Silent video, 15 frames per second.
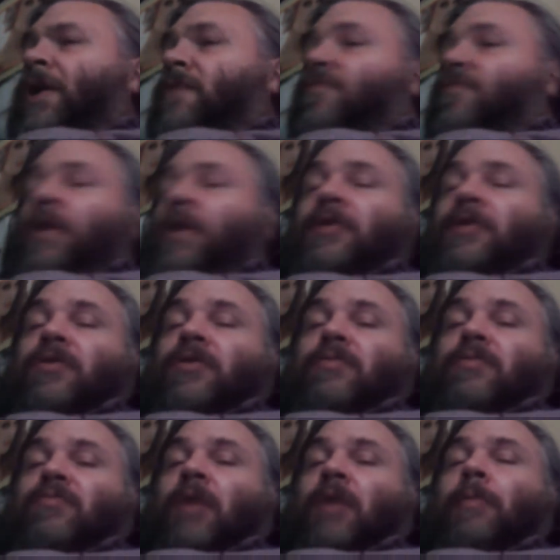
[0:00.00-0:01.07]
That it's
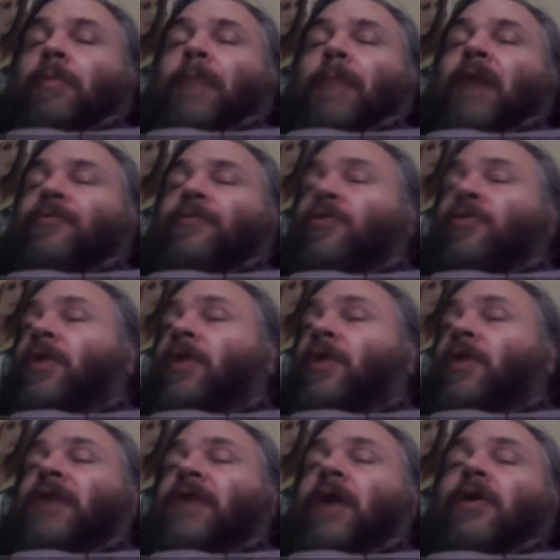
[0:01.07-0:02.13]
come about through
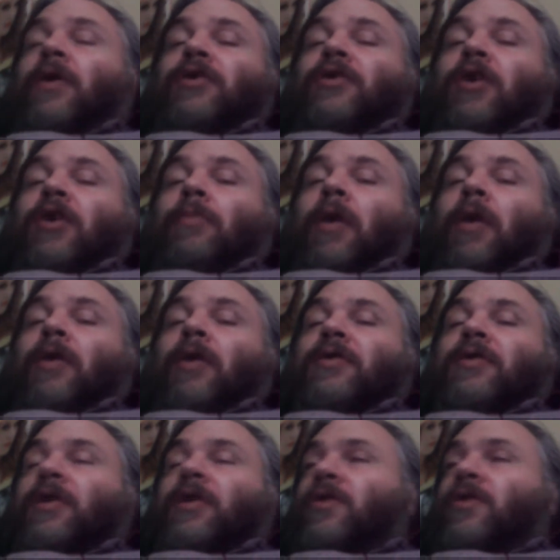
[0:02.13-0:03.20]
Isaiah and Jeremiah and
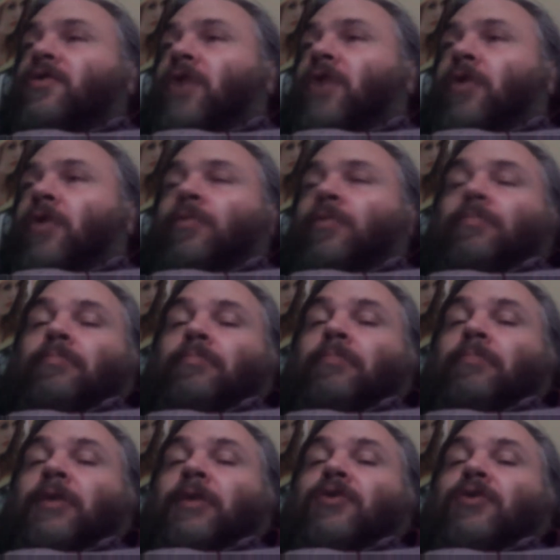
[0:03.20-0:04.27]
Ezekiel's own
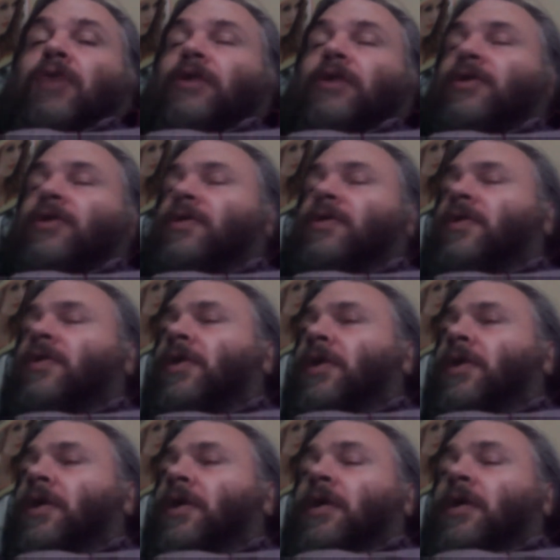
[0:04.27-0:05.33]
administration,
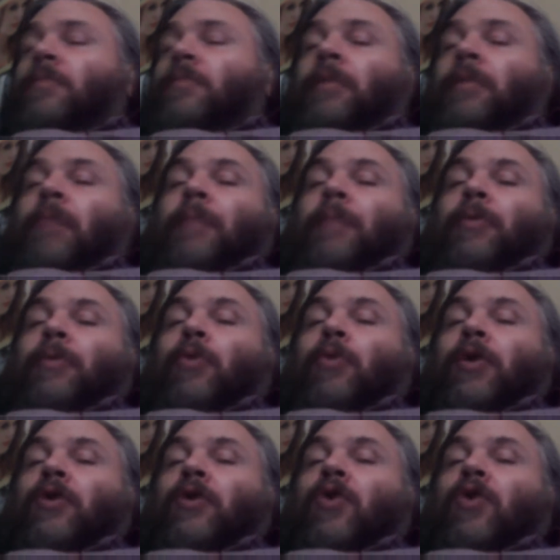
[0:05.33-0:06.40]
but it might be a
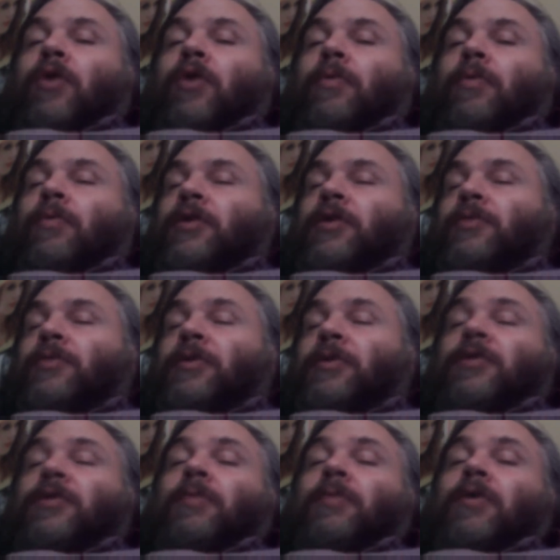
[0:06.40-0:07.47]
working document which has been
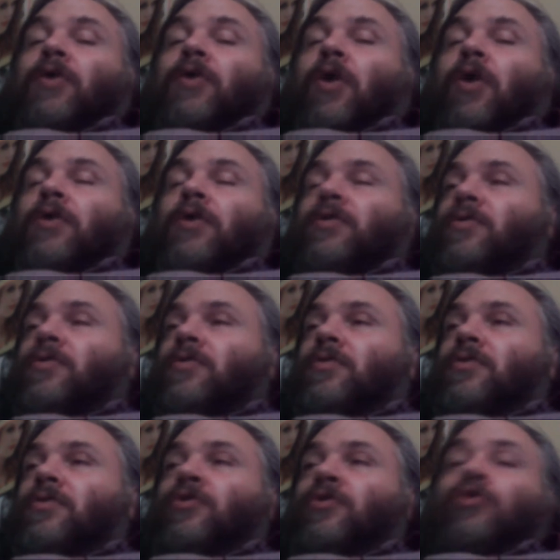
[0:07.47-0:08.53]
submitted to God
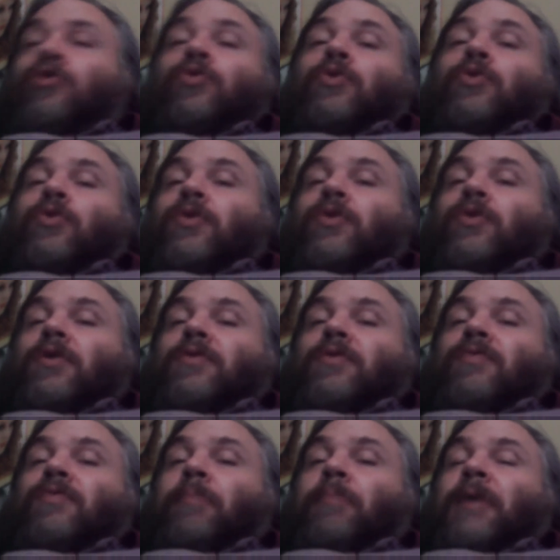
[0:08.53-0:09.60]
to use as
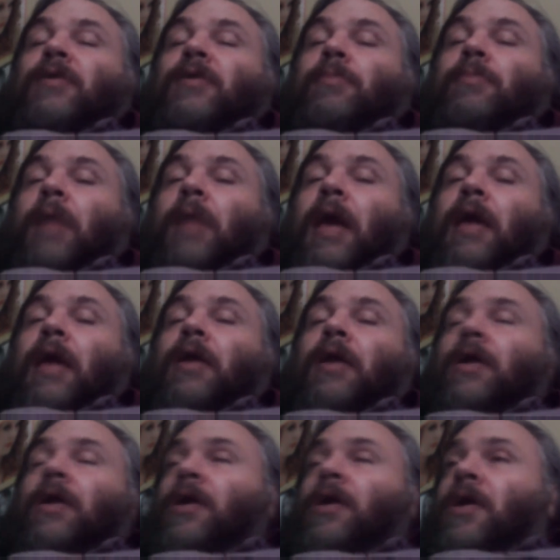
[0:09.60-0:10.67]
the basic plan
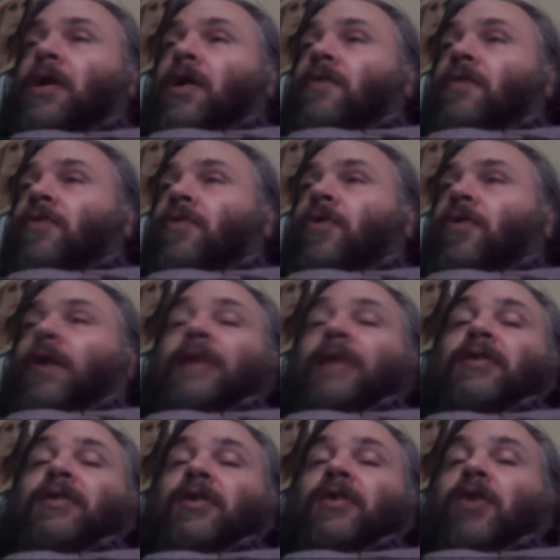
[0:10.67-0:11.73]
for
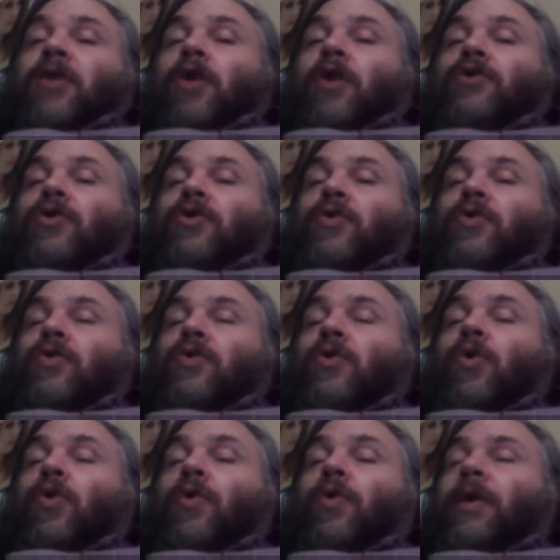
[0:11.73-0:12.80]
eschatological
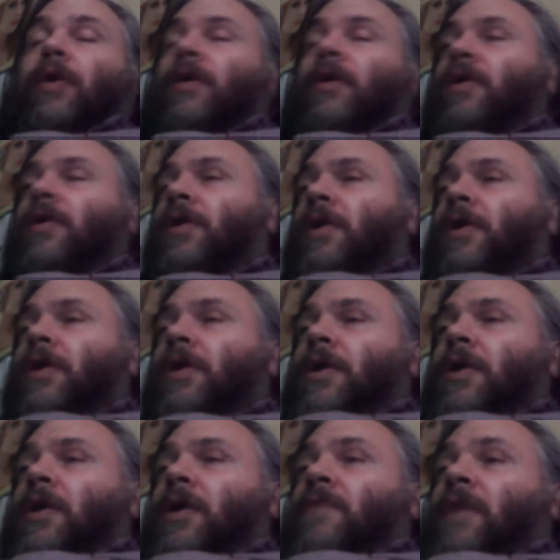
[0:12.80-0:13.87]
glory.
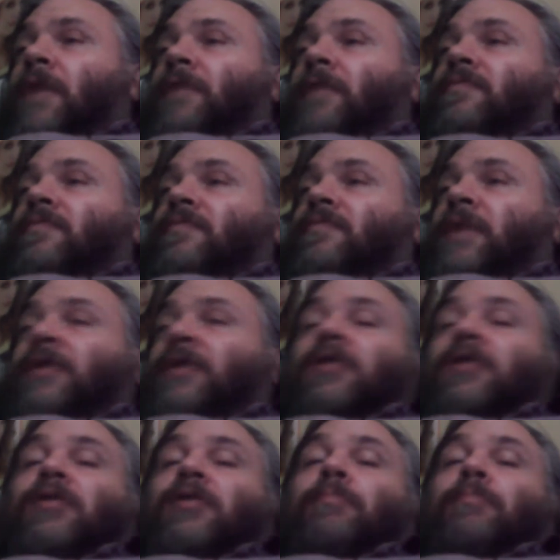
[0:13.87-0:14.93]
That it's a
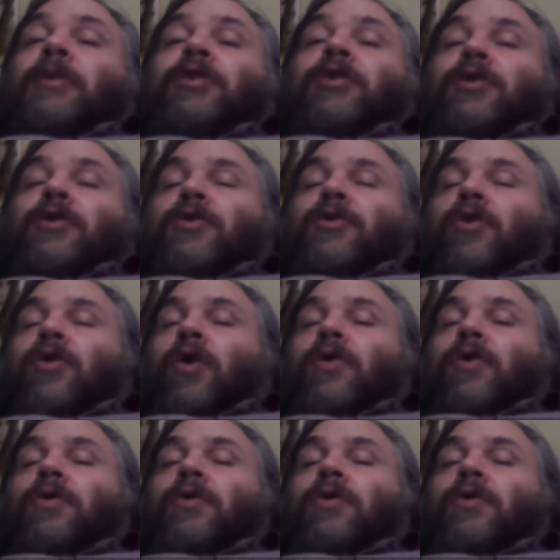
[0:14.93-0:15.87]
submission to God.